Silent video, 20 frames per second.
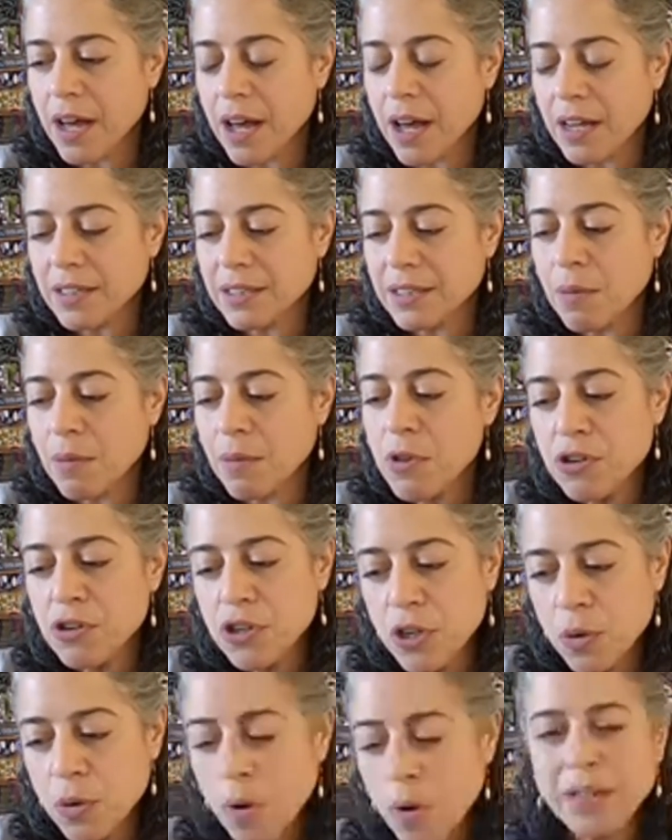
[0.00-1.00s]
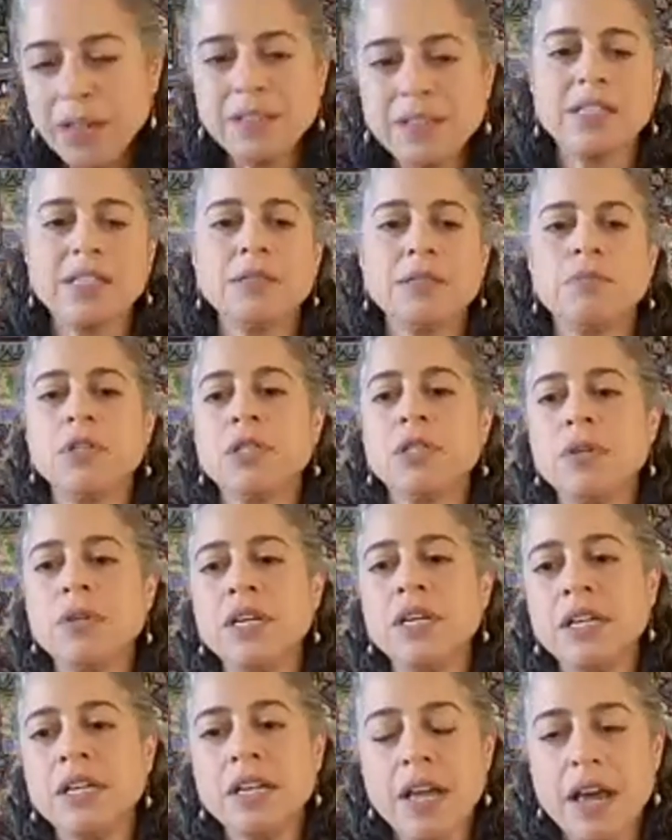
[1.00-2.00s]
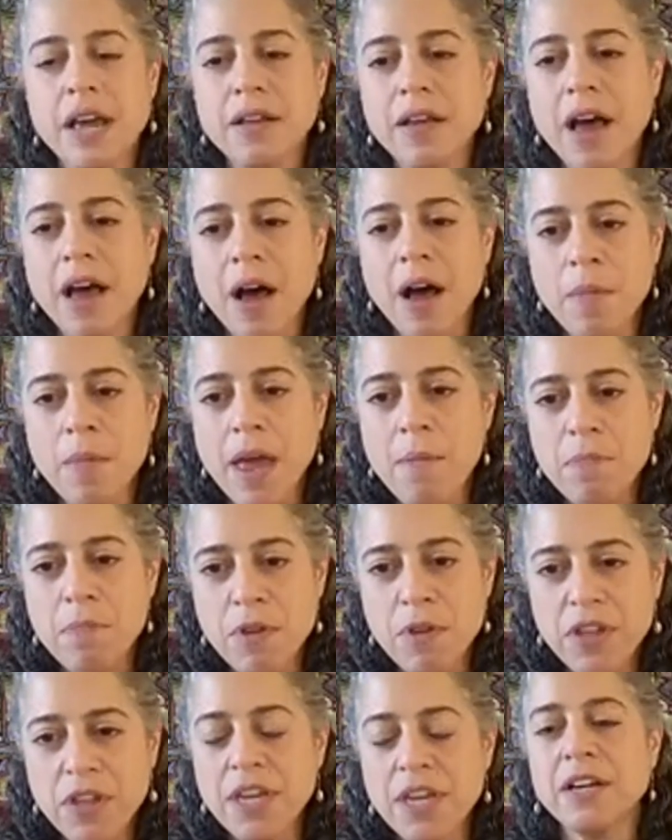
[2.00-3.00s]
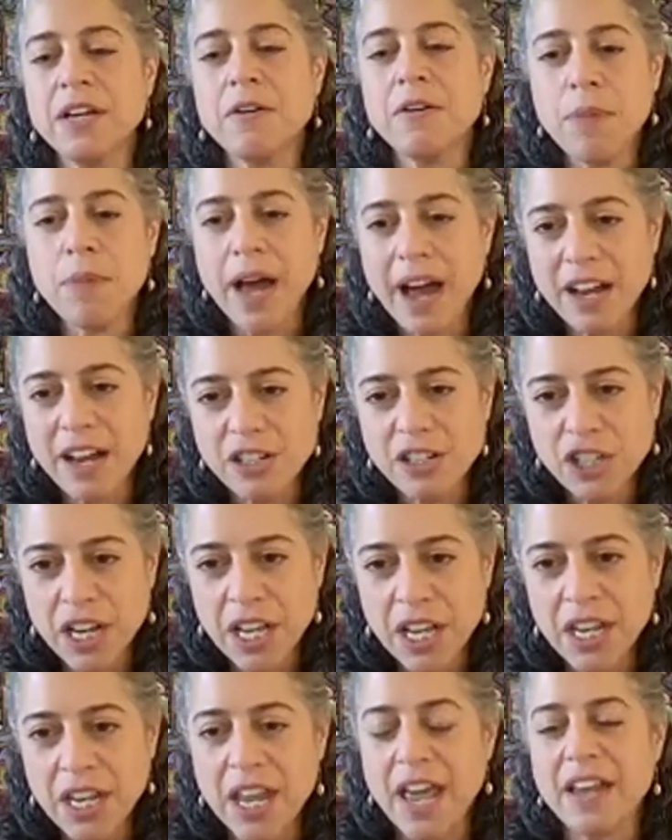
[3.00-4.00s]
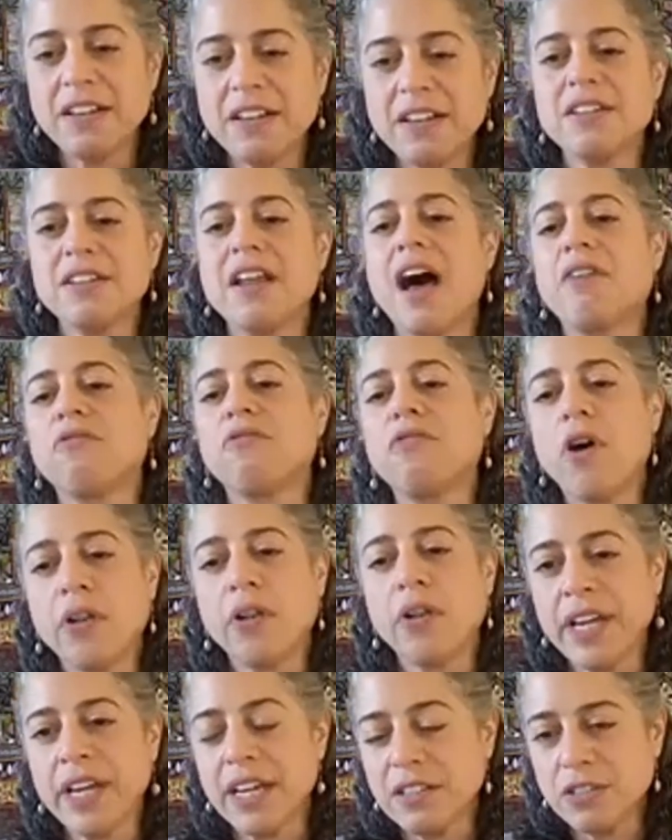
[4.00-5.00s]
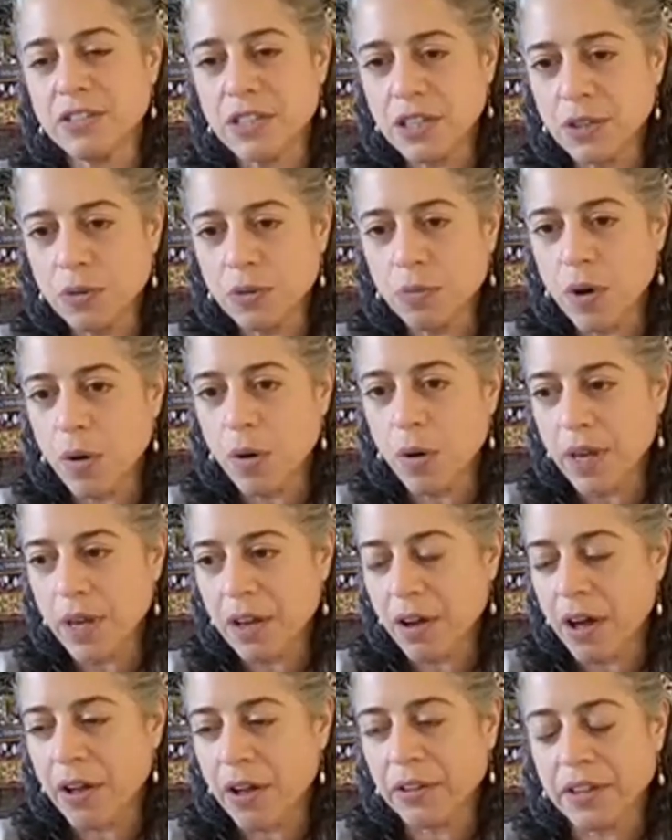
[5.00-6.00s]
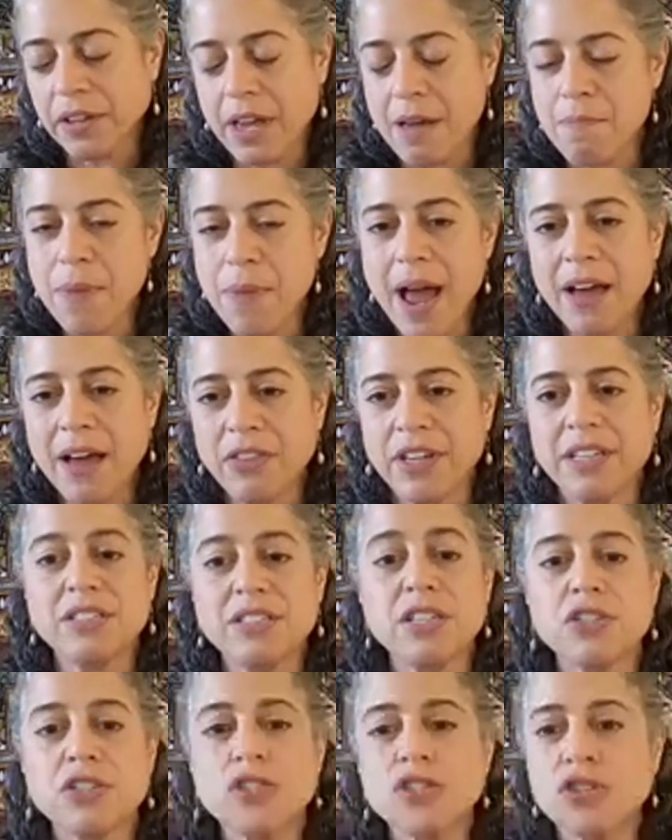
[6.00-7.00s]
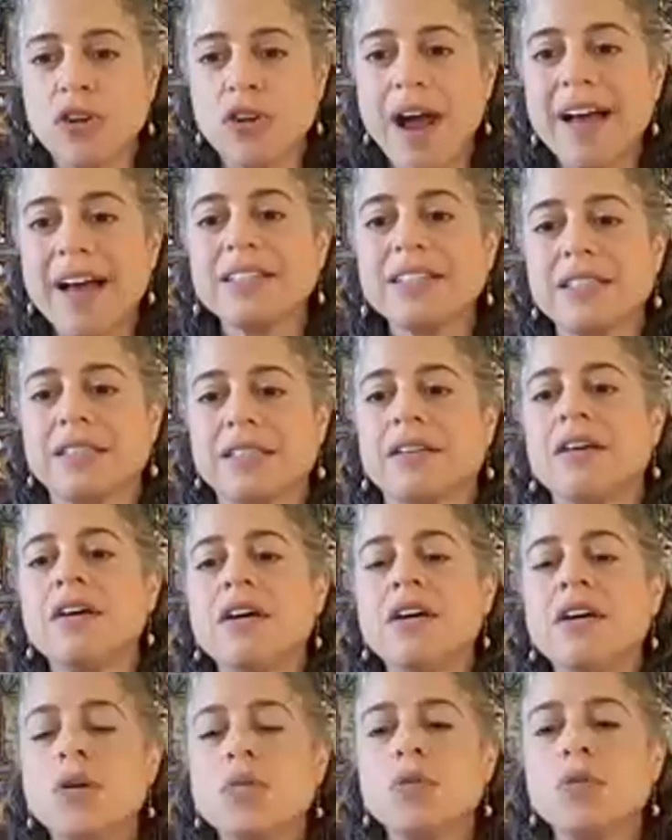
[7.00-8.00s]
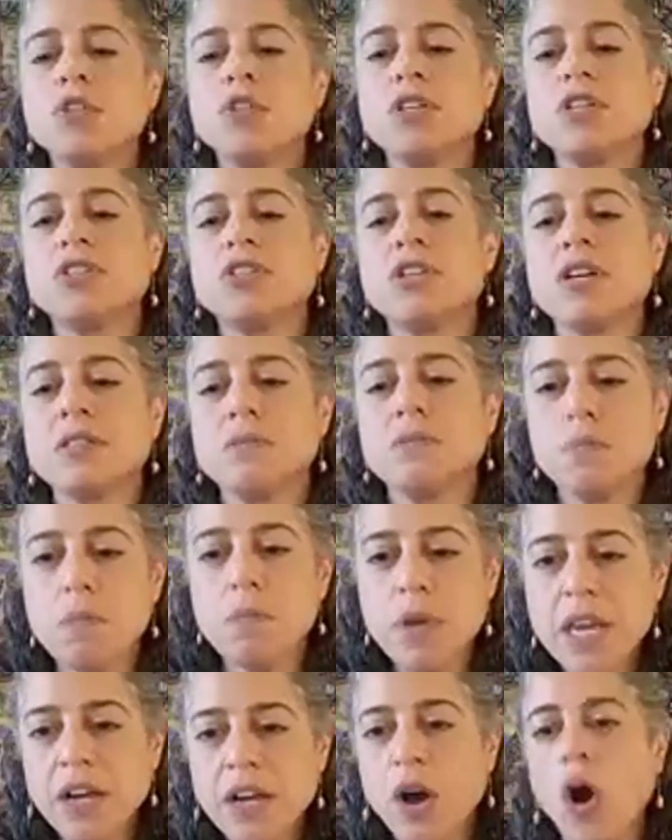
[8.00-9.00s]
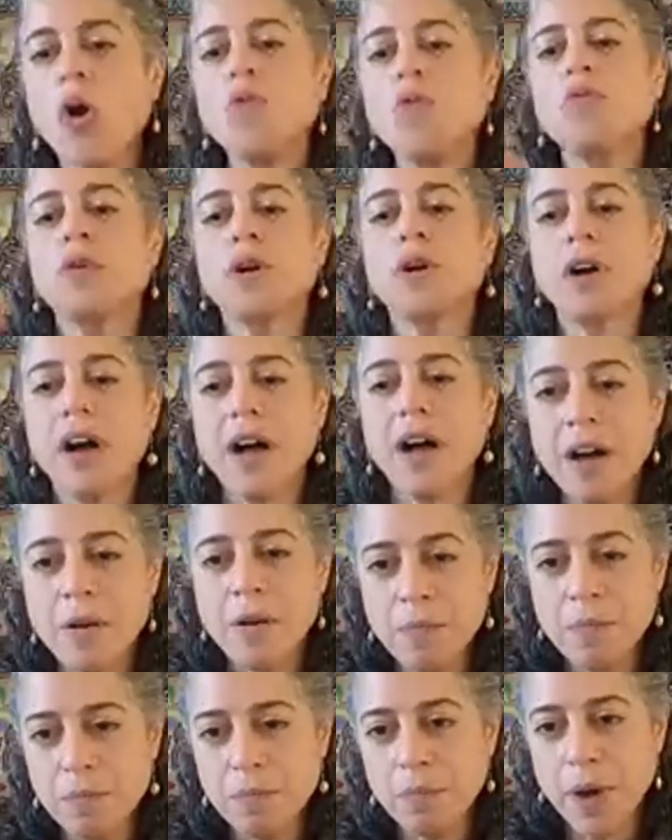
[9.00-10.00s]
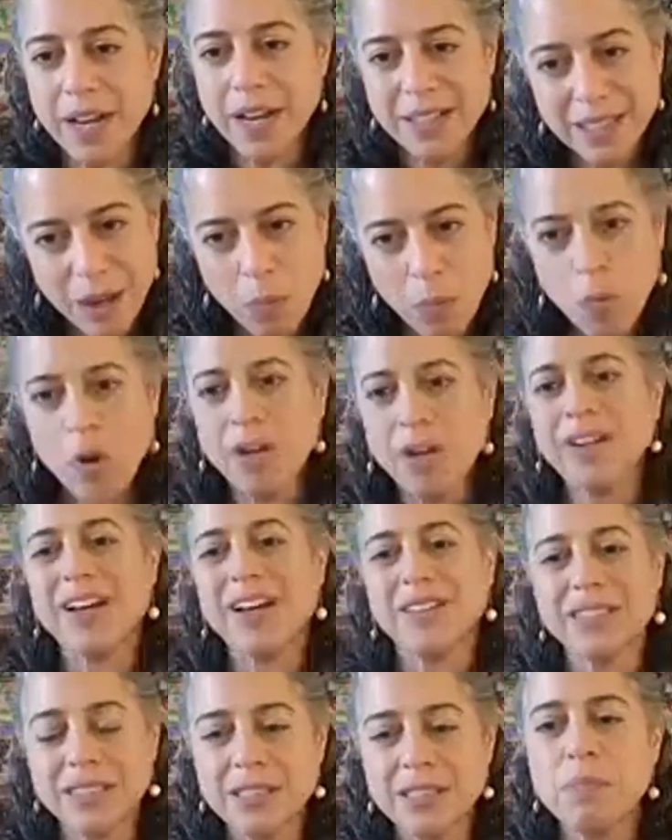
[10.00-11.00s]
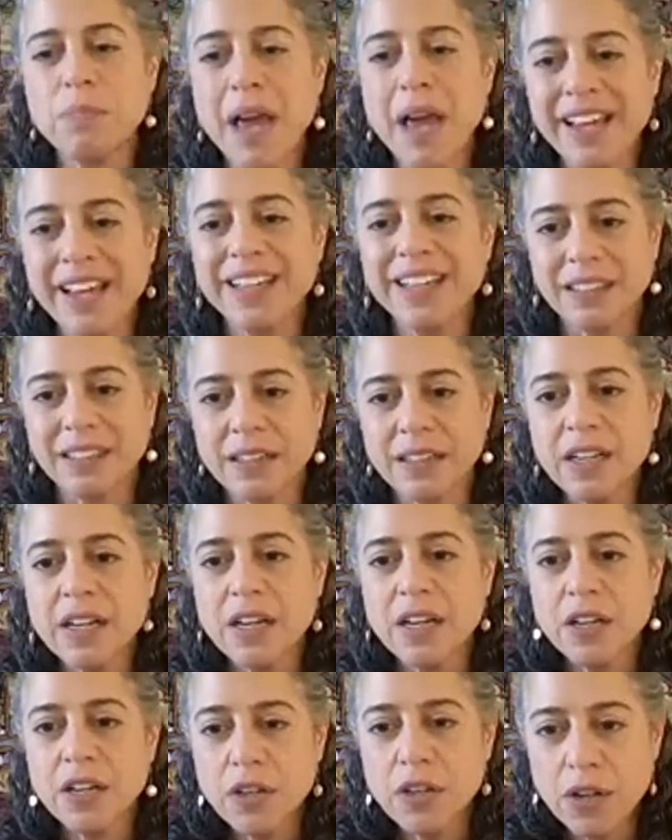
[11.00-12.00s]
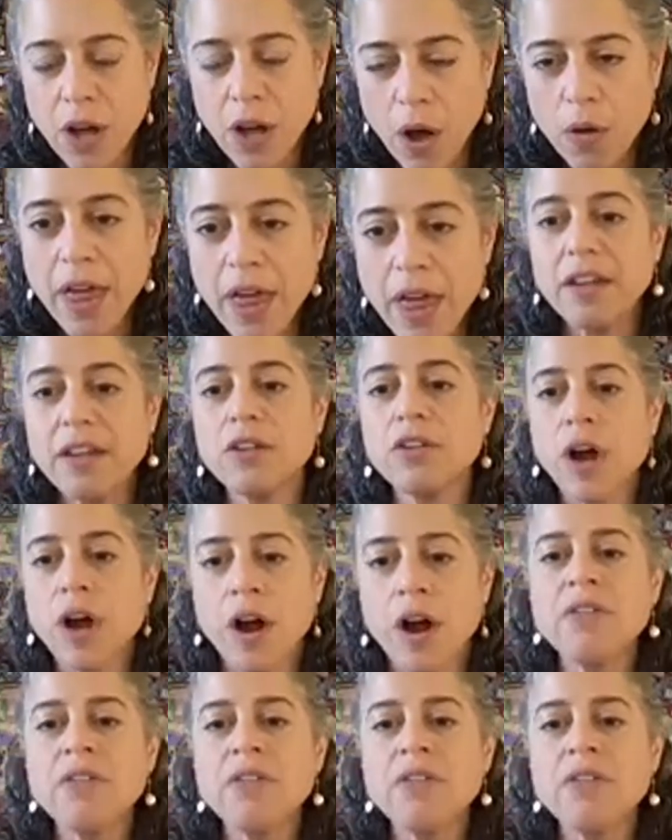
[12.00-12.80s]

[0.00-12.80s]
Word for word: uh, some of the nuances between um, empathy and compassion and not falling into what we call empathic distress, which is just being overcome by someone else's pain you know, that mm-hmm.